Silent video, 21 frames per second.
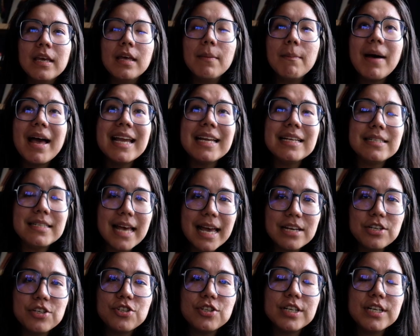My
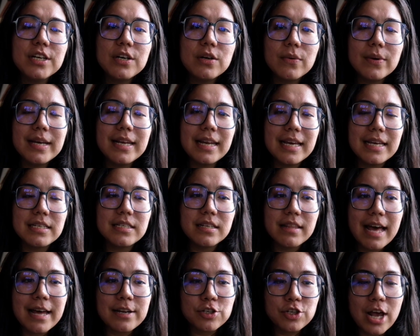intention going into
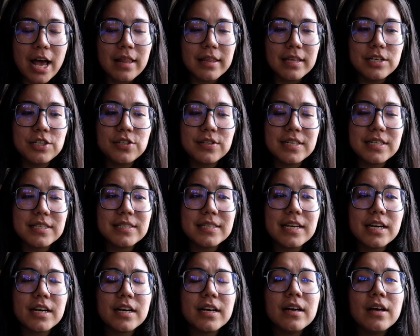that challenge this
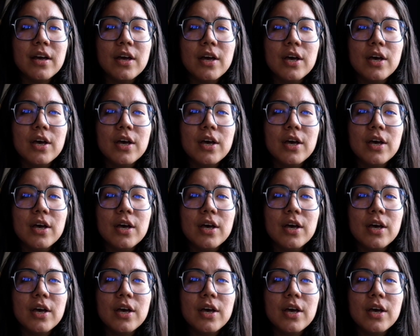year